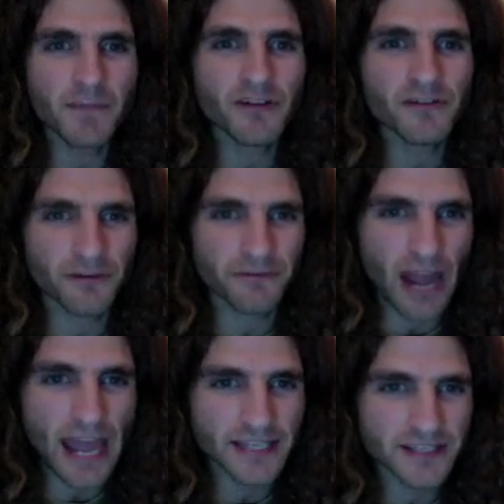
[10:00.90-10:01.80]
couple of our
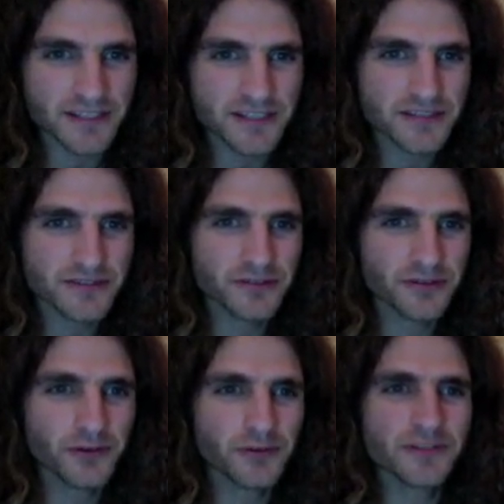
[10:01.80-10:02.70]
friends
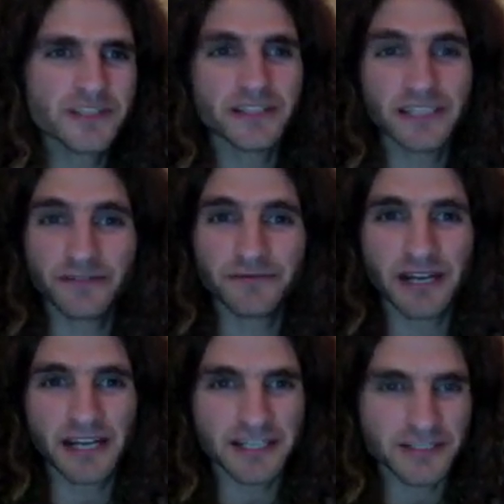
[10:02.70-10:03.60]
who used to live
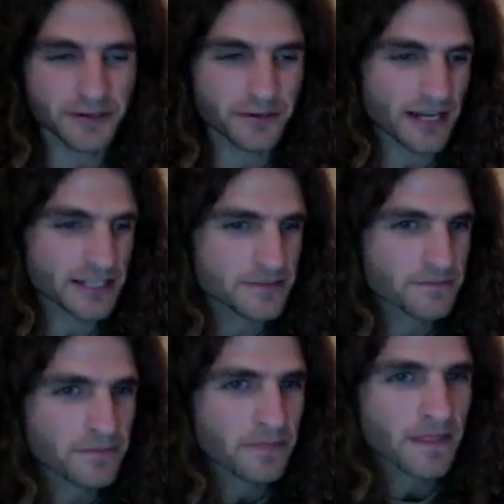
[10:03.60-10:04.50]
right next door to us,